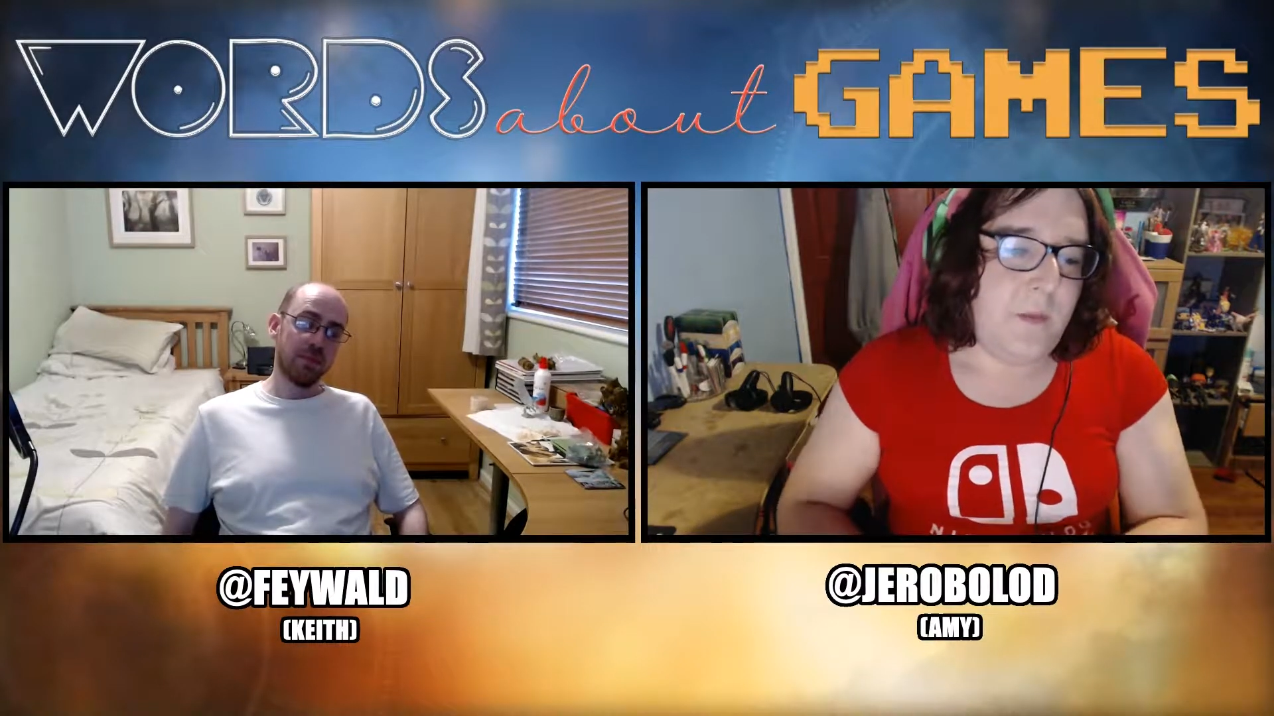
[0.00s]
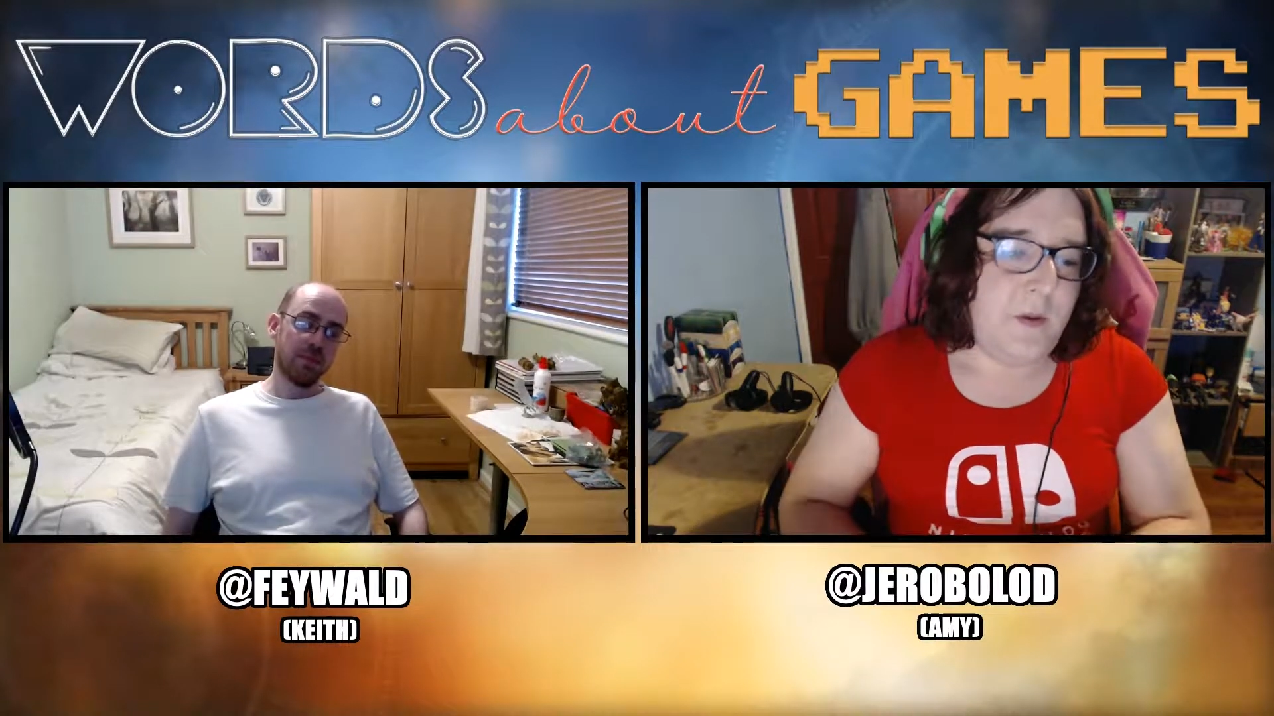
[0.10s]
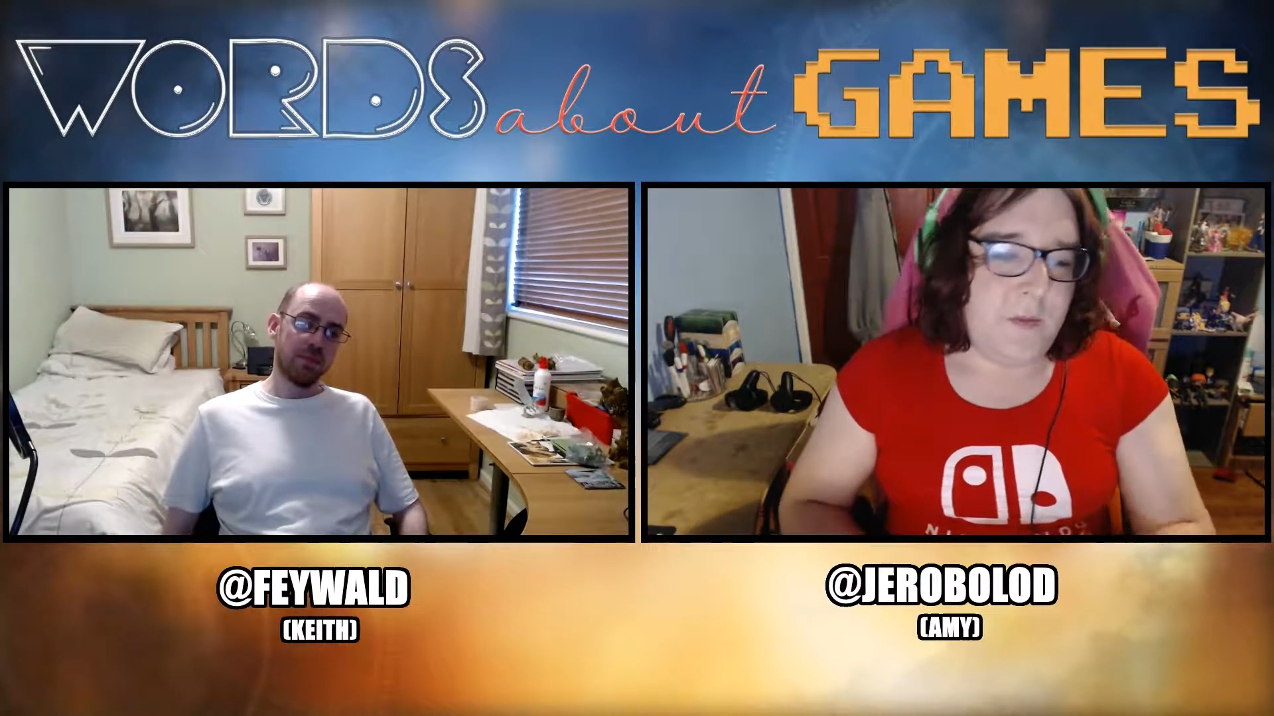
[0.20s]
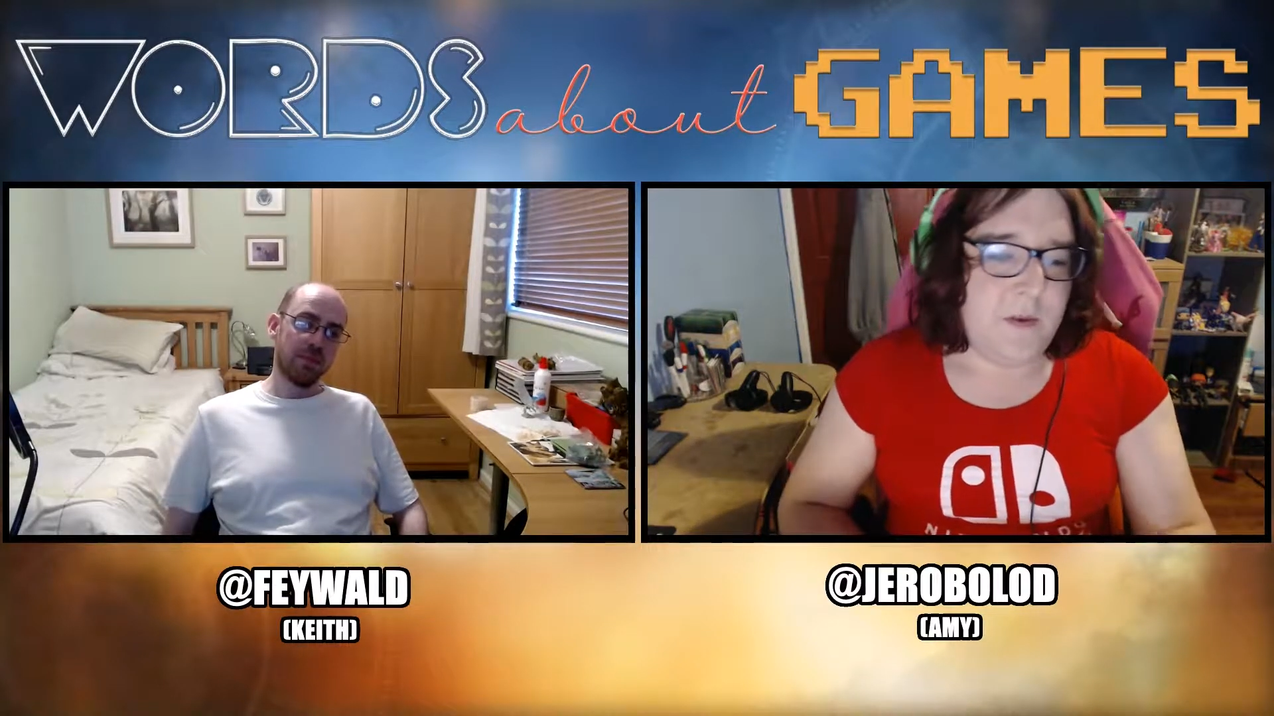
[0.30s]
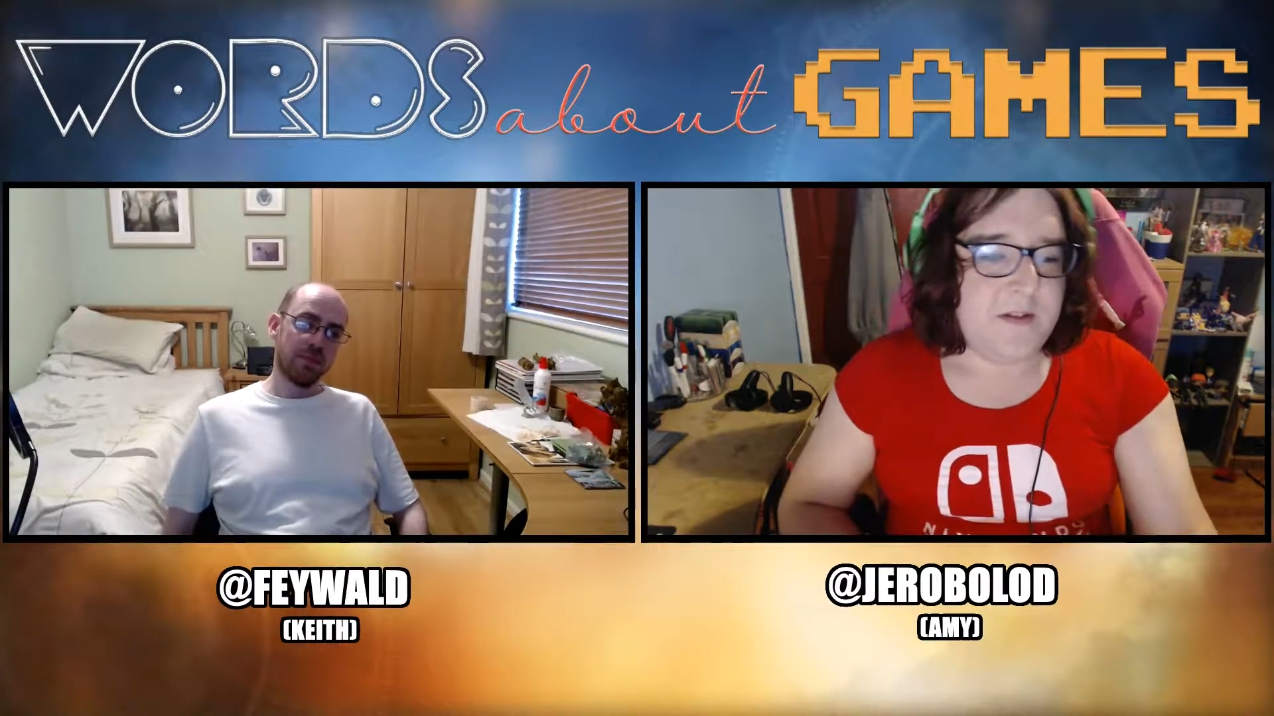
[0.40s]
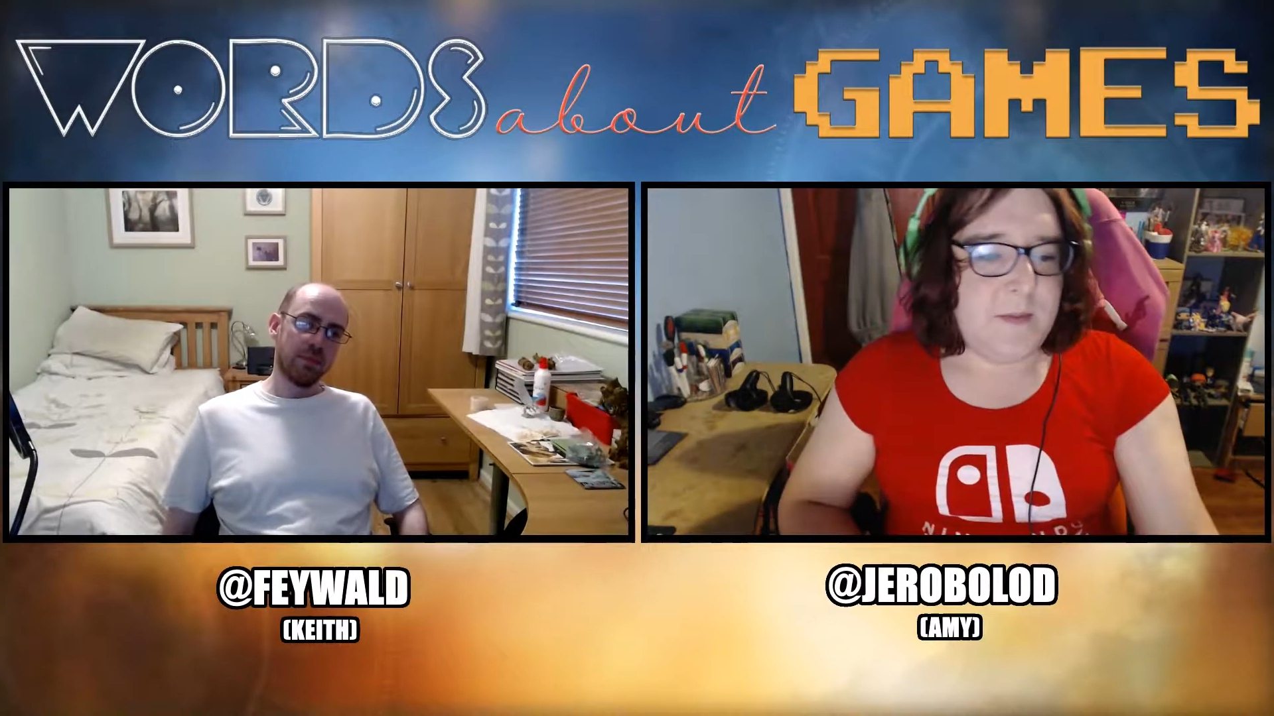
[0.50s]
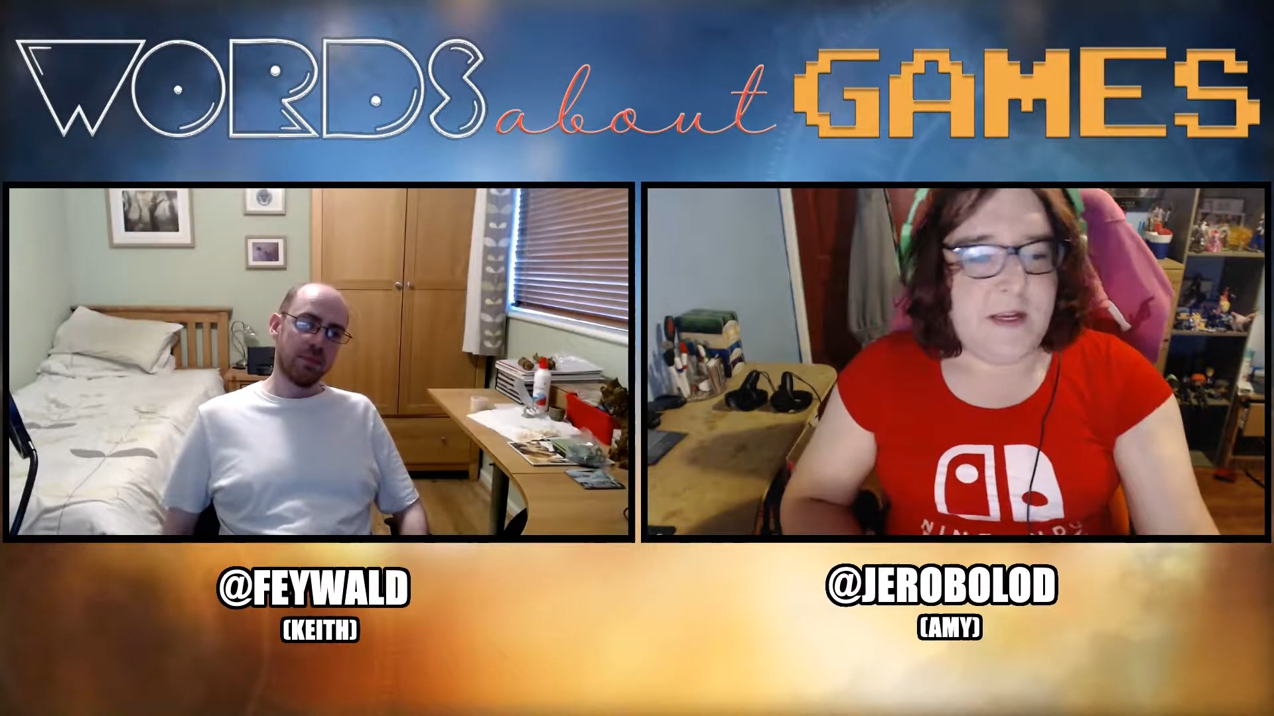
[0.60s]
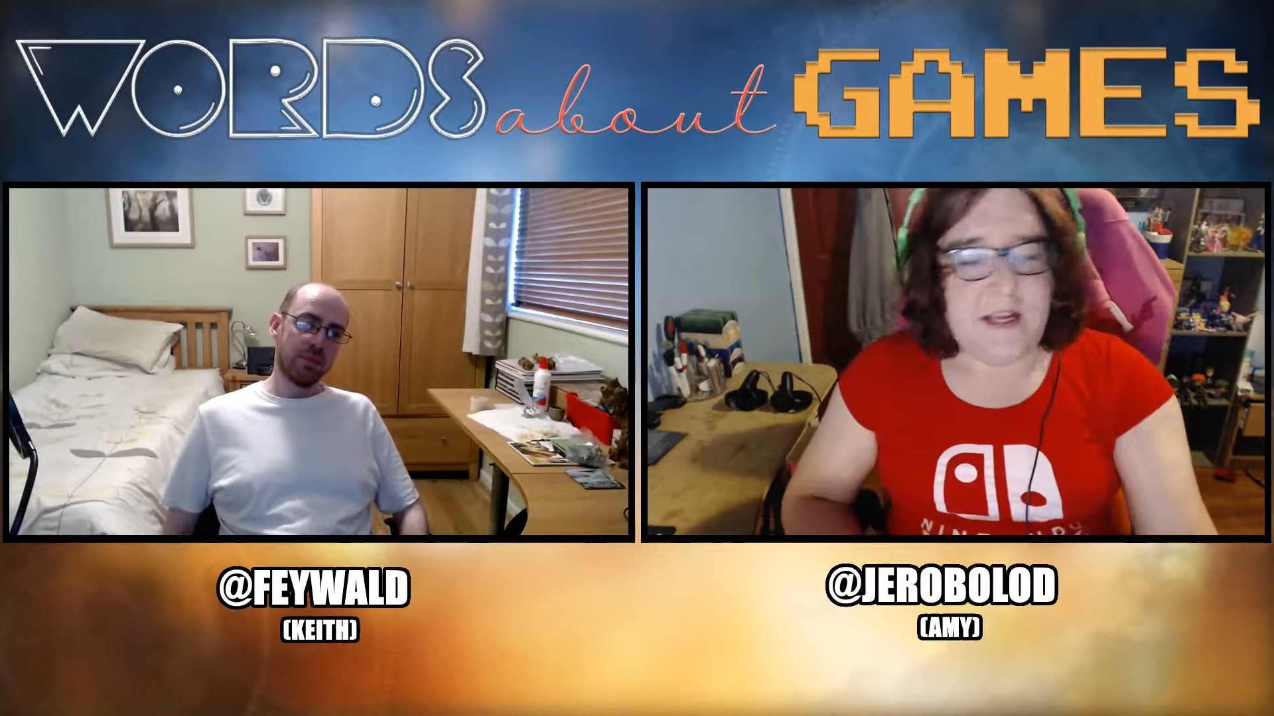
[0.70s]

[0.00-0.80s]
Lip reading: what the Words About